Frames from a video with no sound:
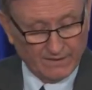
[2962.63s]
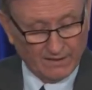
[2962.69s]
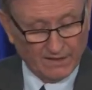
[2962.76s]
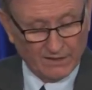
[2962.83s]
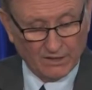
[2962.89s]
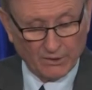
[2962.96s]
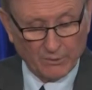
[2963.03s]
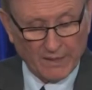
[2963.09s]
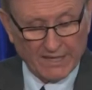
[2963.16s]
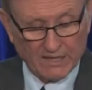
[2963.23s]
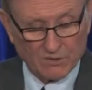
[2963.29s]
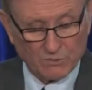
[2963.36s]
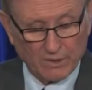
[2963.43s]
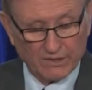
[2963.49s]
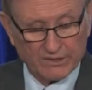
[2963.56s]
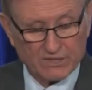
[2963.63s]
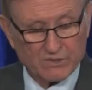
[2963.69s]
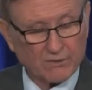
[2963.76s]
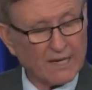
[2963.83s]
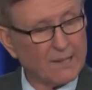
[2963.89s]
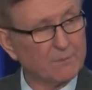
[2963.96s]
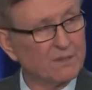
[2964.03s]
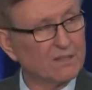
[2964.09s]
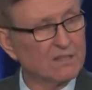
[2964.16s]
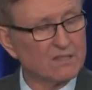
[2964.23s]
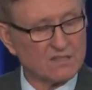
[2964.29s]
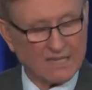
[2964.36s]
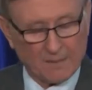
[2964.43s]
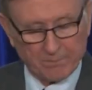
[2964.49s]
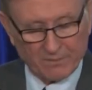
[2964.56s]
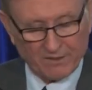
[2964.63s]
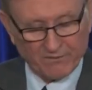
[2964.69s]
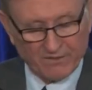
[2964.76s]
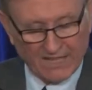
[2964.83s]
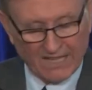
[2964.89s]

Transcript: Ellen White has well described the deceptive